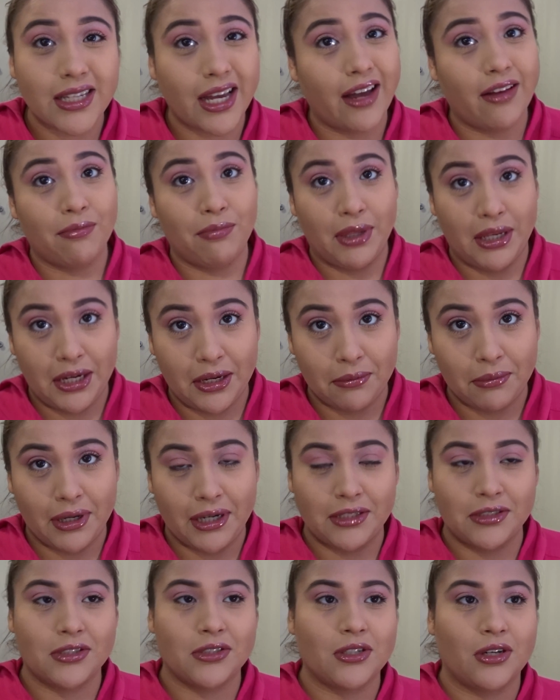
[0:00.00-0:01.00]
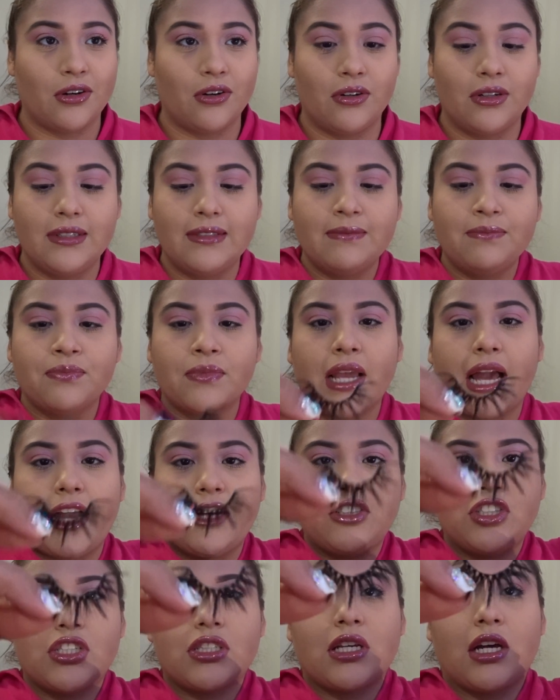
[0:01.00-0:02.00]
I have medium eyes, so I
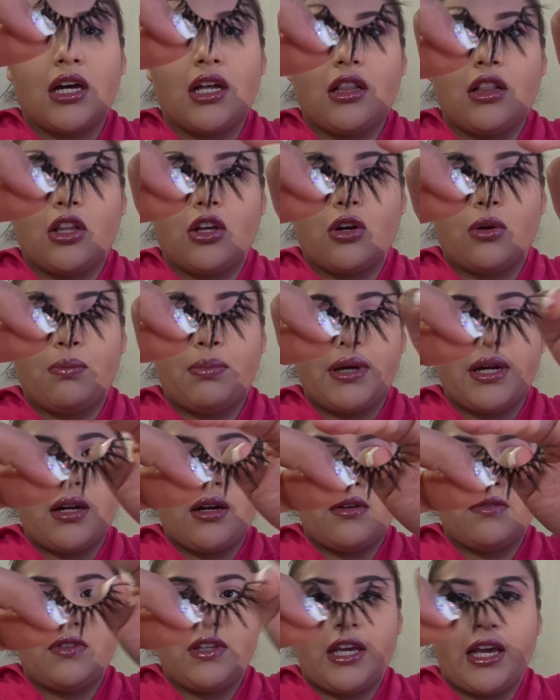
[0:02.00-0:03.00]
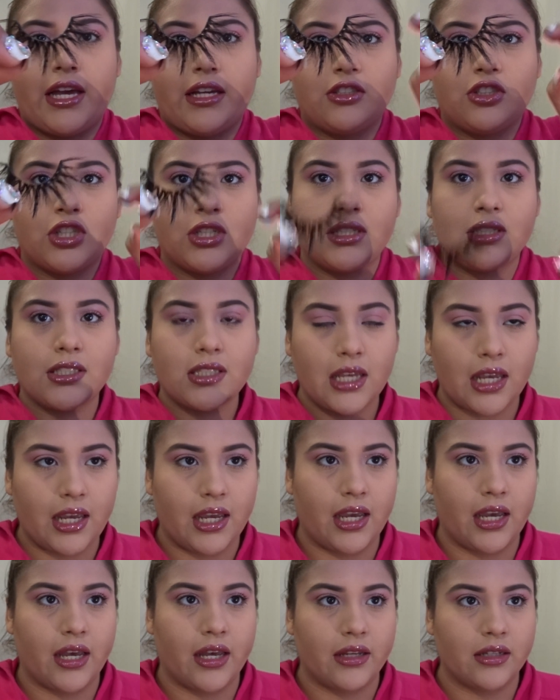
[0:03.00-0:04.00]
just cut a little bit of the edges,
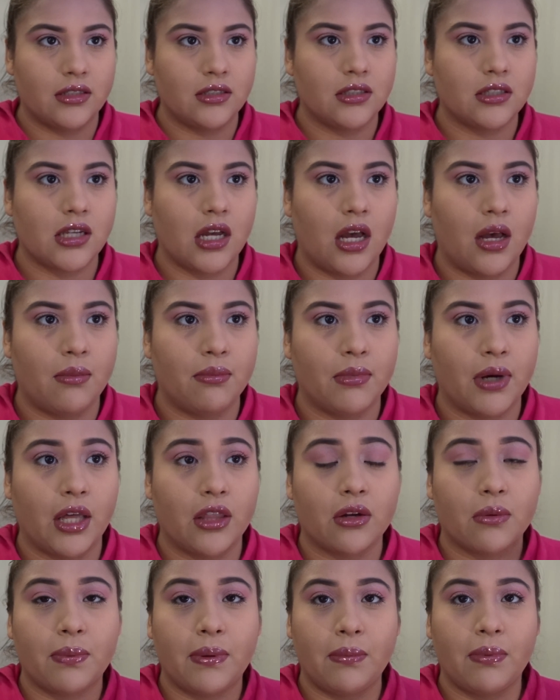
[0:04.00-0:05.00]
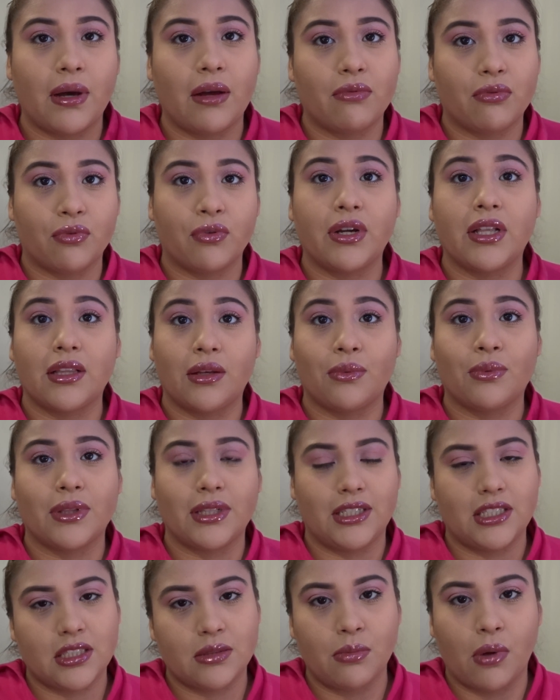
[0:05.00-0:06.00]
and other people have
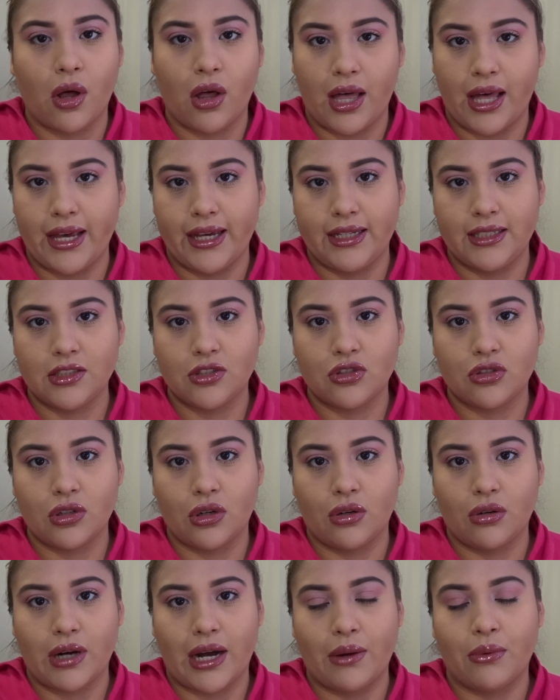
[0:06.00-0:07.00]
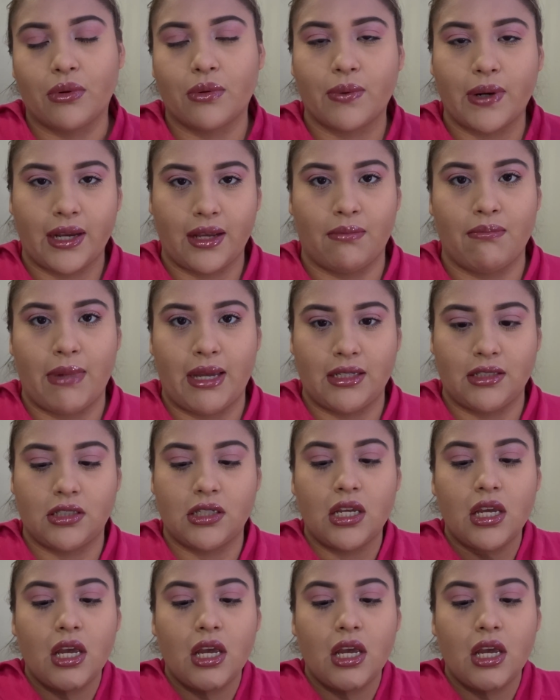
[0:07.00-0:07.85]
really small eyes, so I would recommend